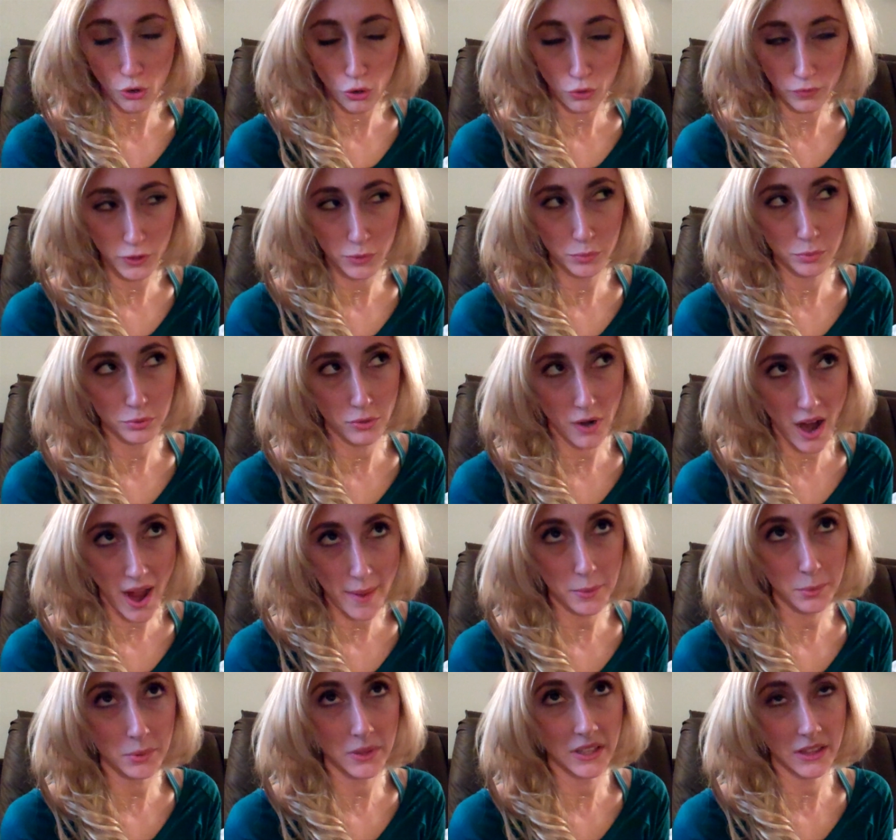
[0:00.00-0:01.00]
over
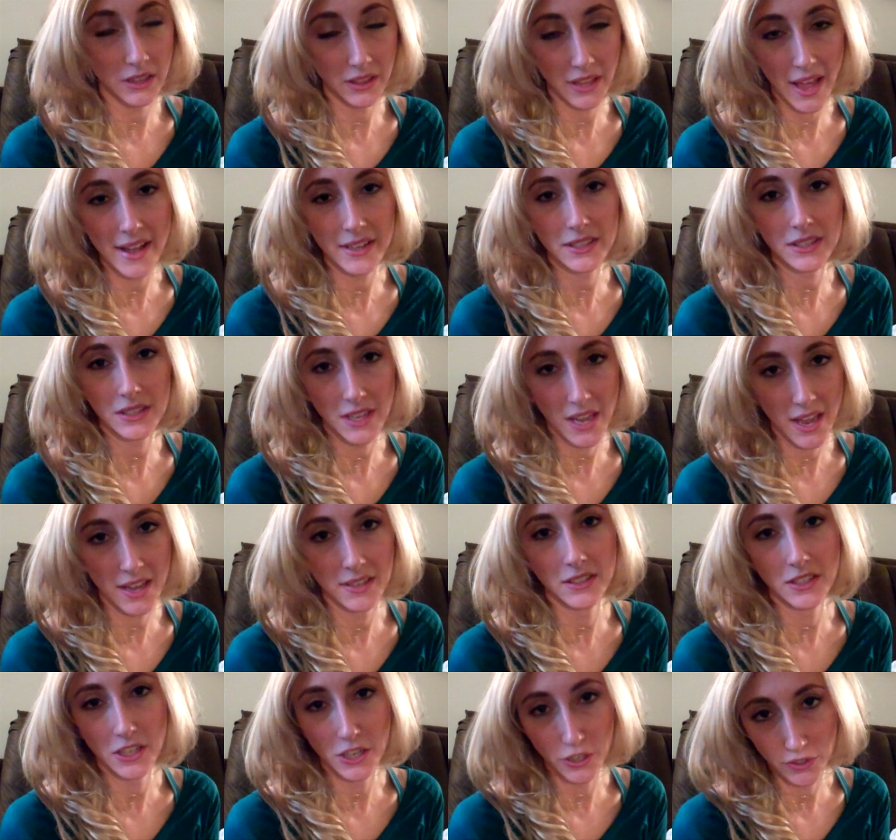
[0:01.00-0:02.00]
probably the last
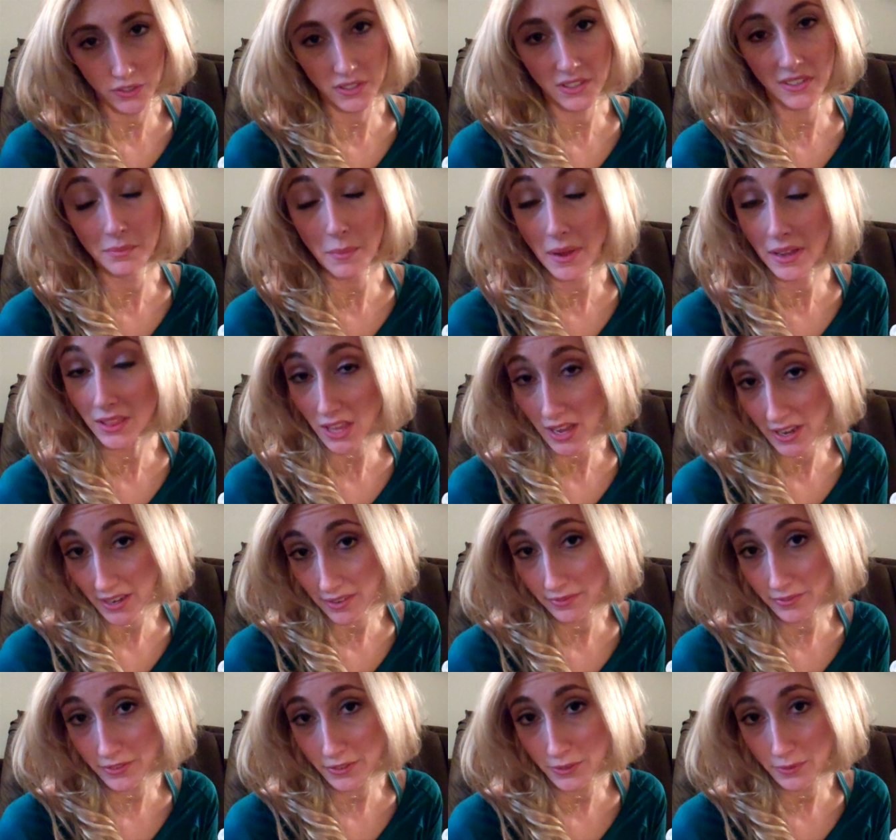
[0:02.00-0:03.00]
10 years of my
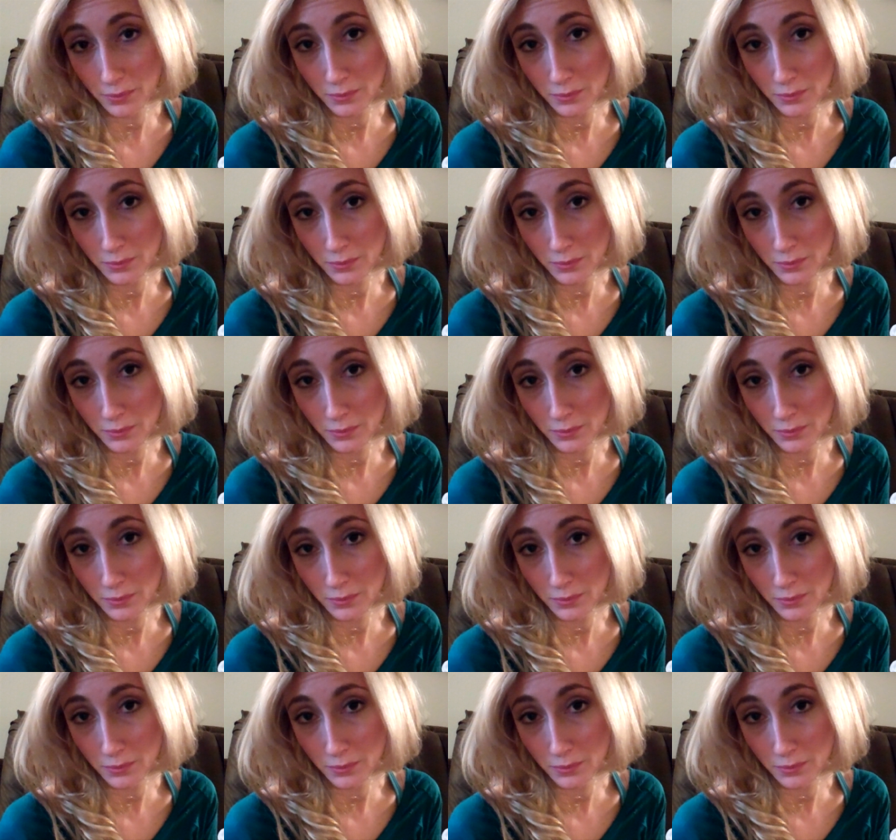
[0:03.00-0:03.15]
life.